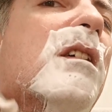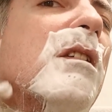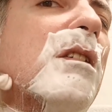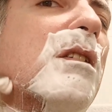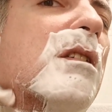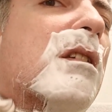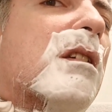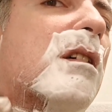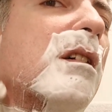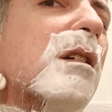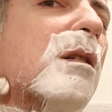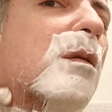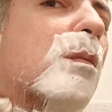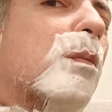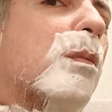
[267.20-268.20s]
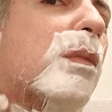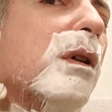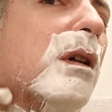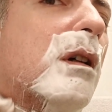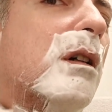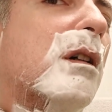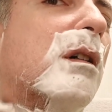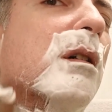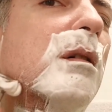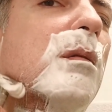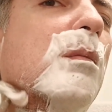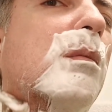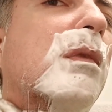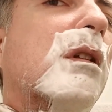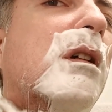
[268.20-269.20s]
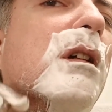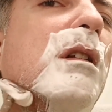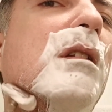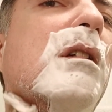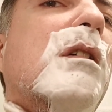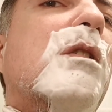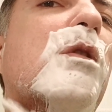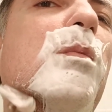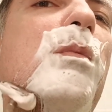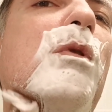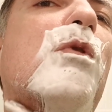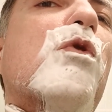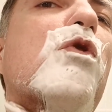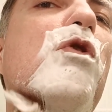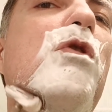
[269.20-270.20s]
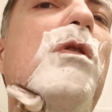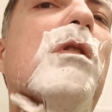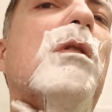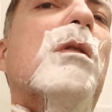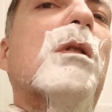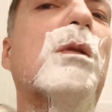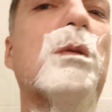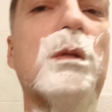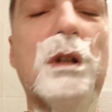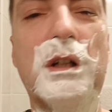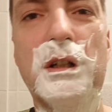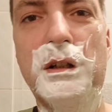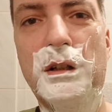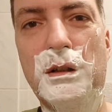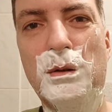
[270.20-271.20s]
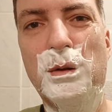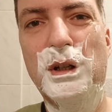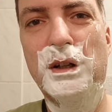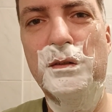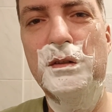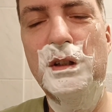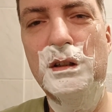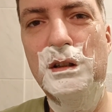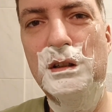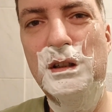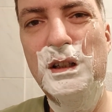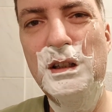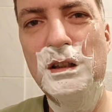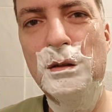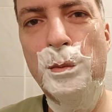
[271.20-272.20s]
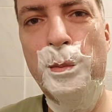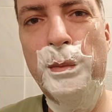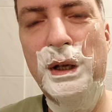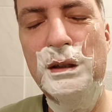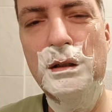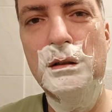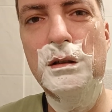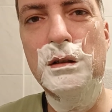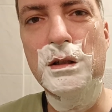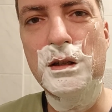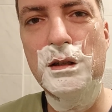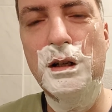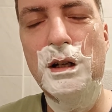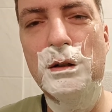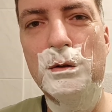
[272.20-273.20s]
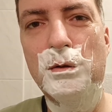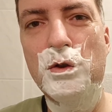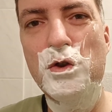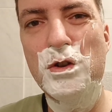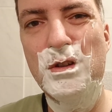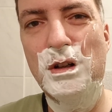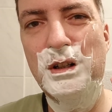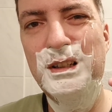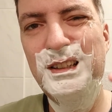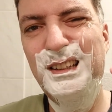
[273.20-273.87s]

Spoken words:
is a big blade exposure, you know, like you have that thin metal sound which is like